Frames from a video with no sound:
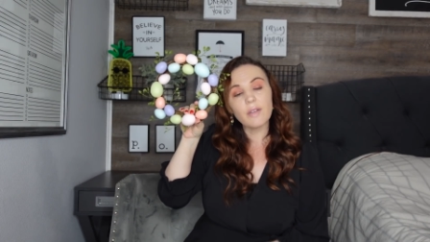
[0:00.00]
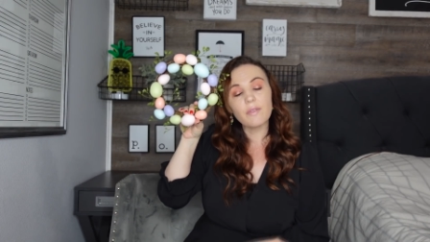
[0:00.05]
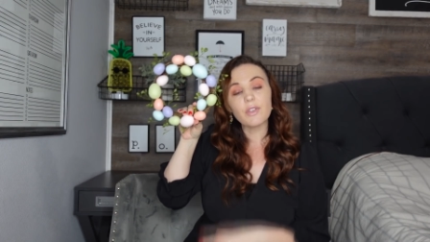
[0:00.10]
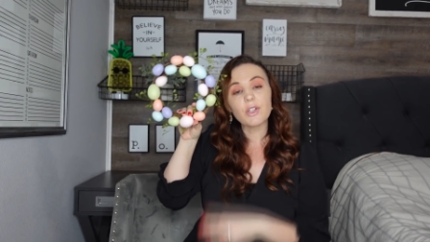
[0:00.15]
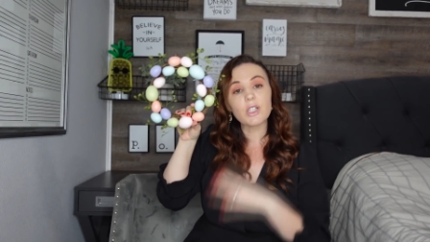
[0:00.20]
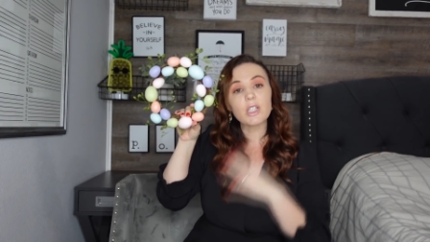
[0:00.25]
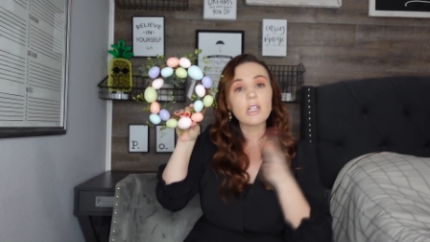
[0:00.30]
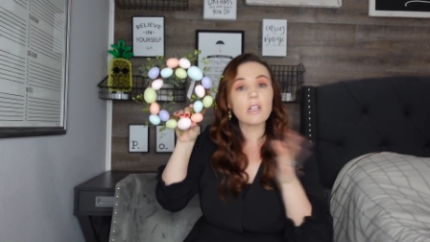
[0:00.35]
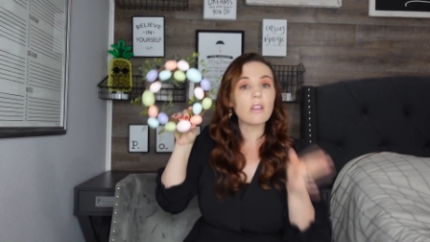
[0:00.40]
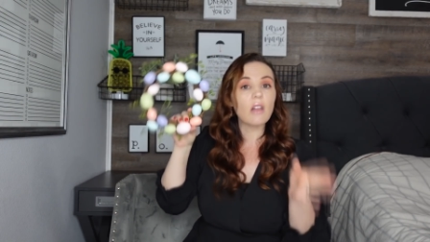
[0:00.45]

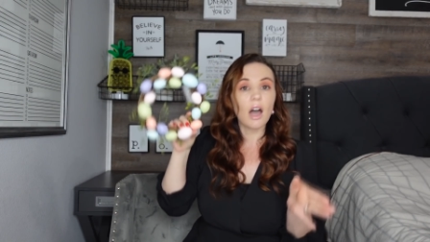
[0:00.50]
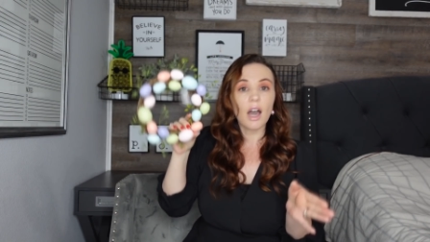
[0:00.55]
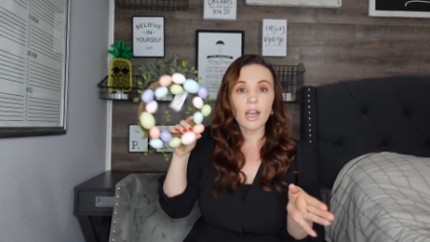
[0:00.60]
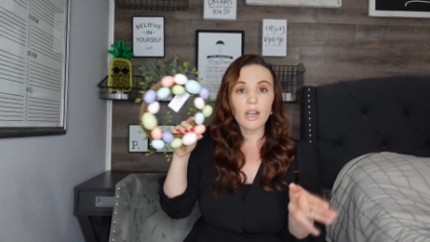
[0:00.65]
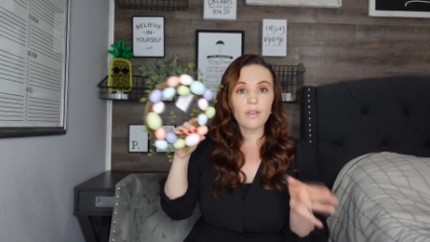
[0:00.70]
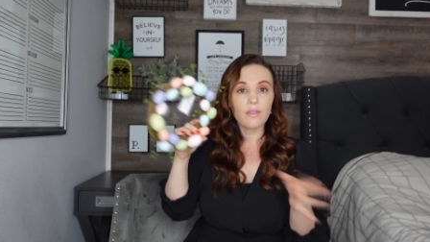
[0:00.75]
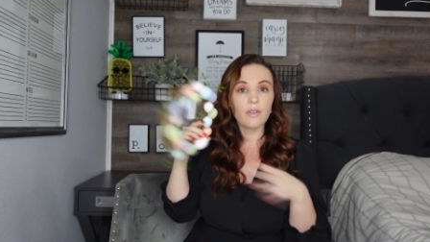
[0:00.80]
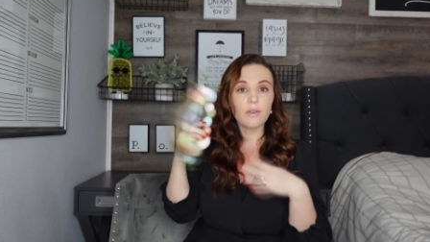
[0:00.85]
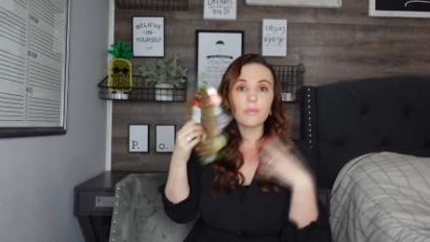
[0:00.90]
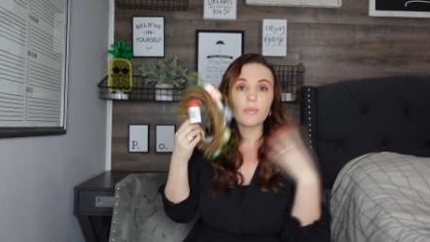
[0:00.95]
there's a lot
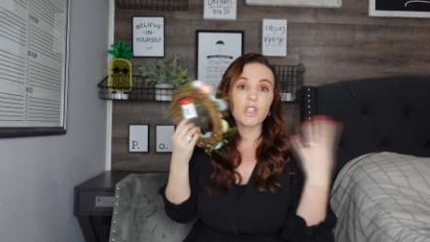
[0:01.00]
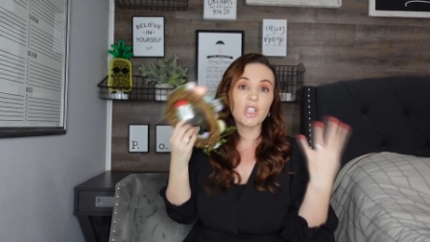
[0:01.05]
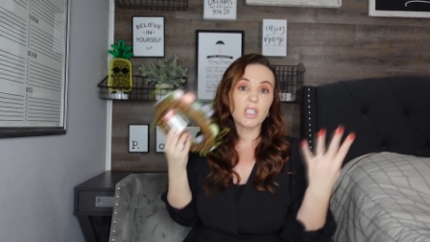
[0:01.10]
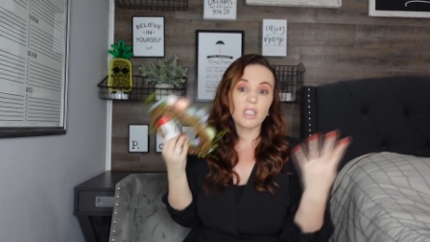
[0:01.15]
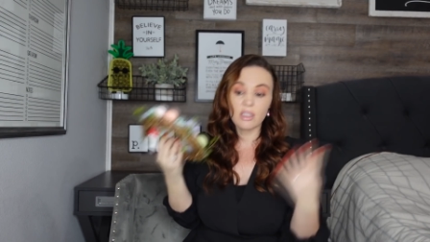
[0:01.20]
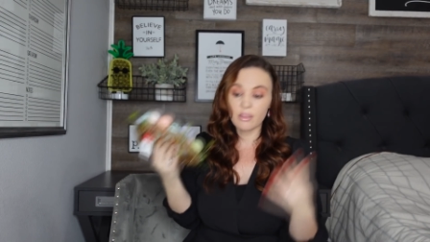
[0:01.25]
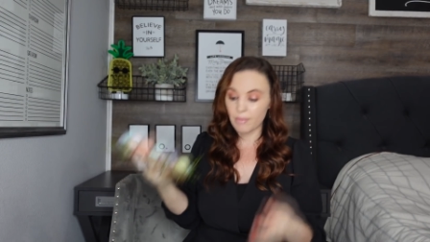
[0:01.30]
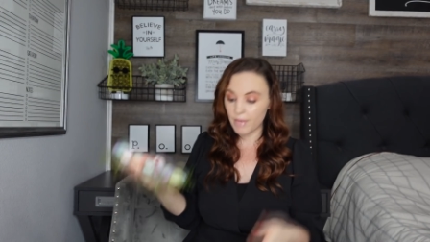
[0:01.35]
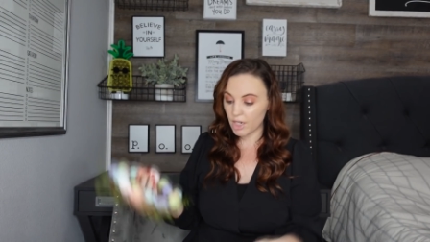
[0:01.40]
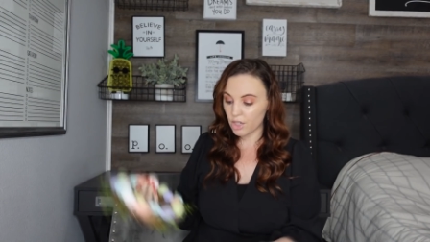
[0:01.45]
of them,
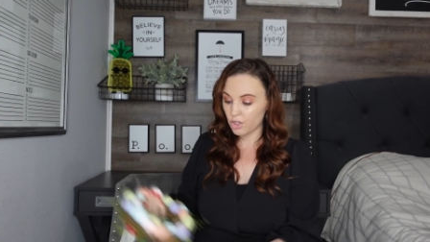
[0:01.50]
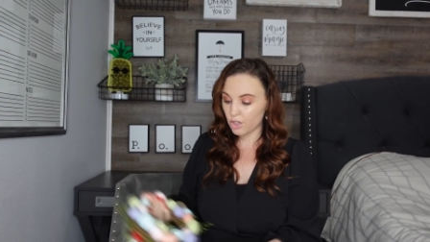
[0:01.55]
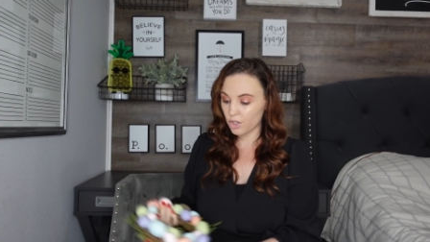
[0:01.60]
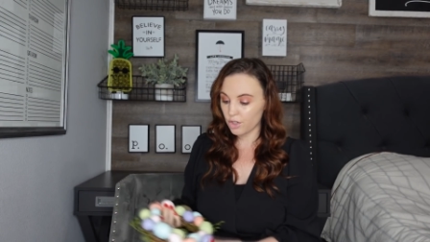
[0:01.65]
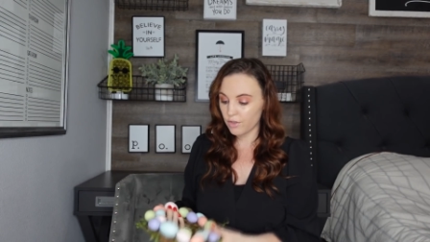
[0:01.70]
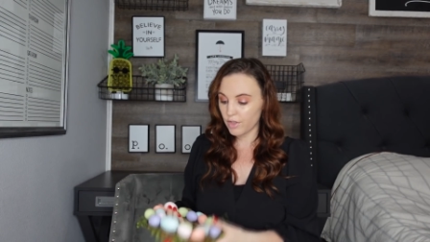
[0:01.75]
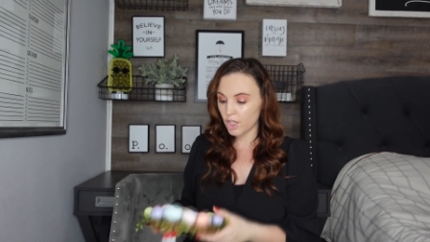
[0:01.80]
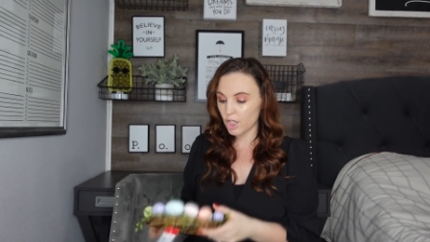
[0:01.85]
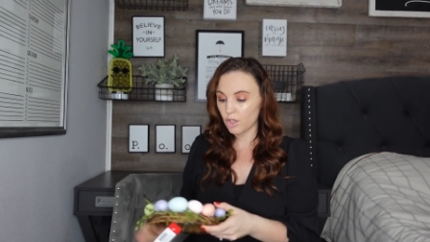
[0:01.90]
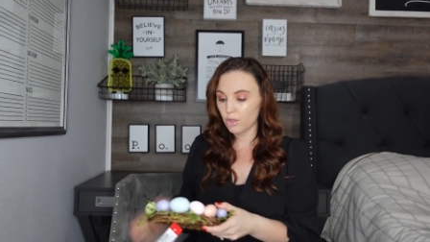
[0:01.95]
just make
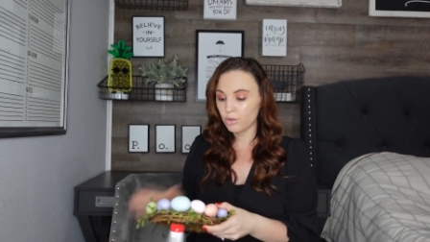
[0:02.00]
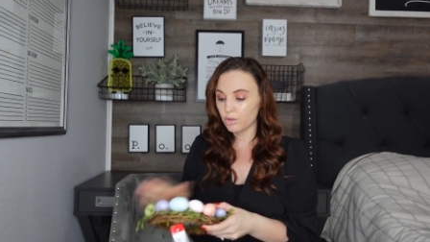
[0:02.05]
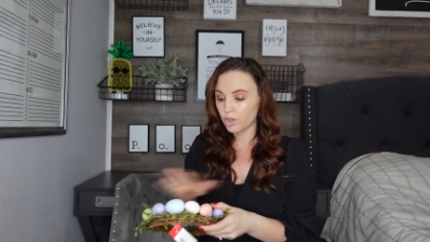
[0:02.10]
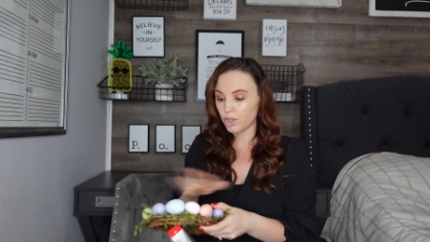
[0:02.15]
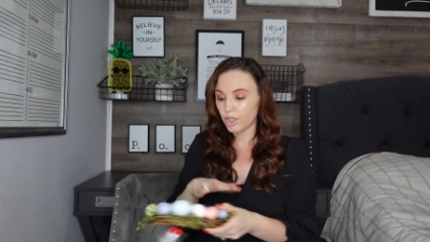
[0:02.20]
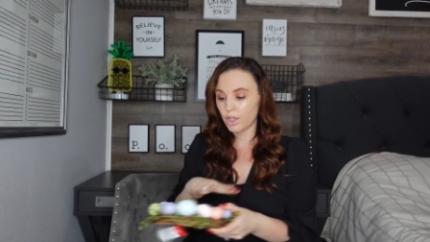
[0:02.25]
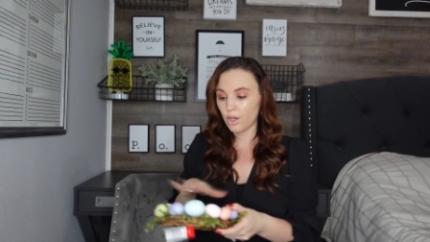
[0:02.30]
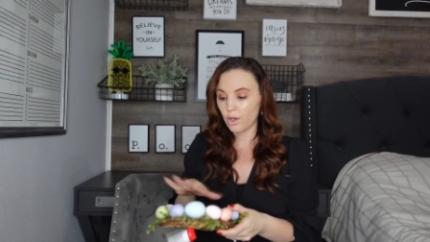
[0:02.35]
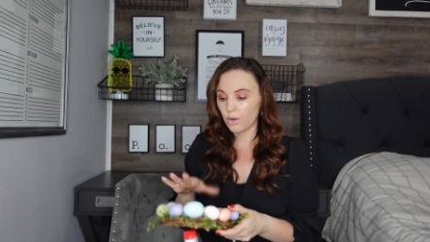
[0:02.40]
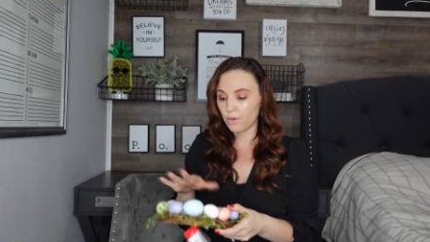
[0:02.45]
sure that you
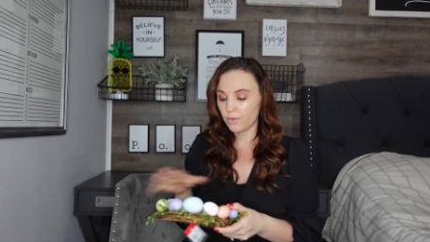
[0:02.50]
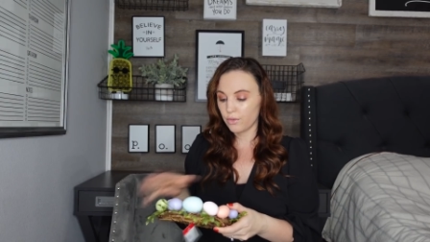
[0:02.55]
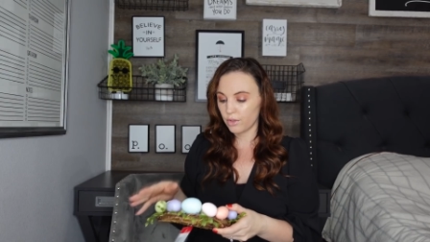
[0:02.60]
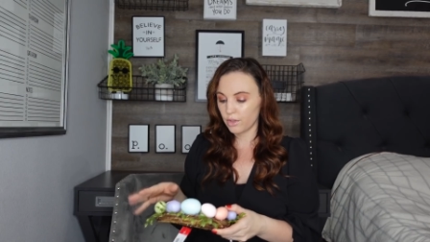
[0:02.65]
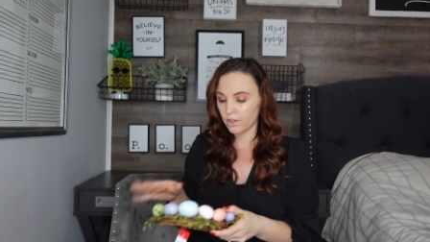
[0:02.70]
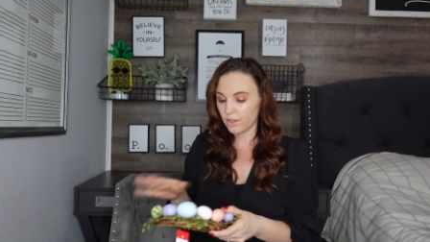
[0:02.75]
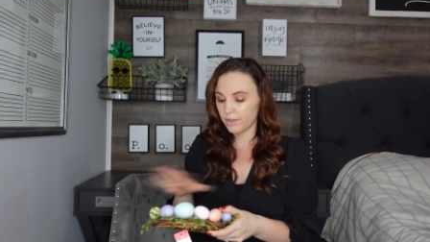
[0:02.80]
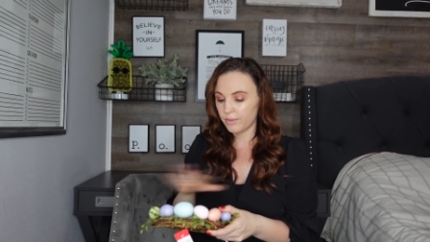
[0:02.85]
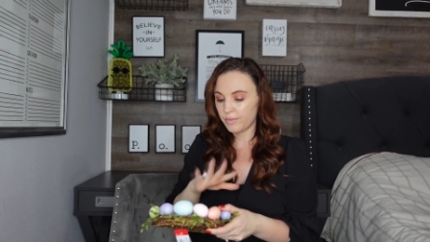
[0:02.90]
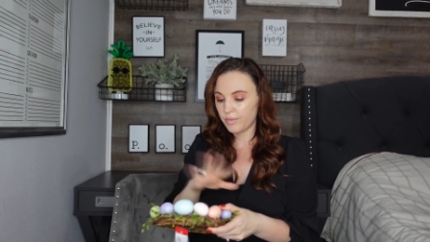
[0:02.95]
look
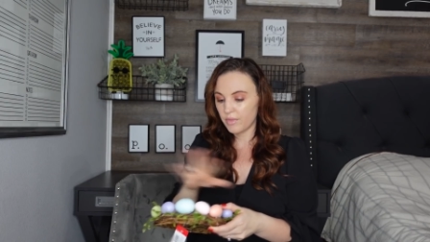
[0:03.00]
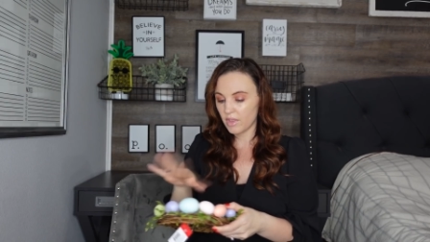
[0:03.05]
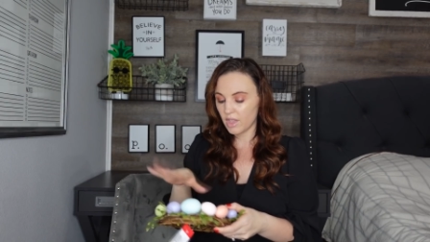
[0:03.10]
over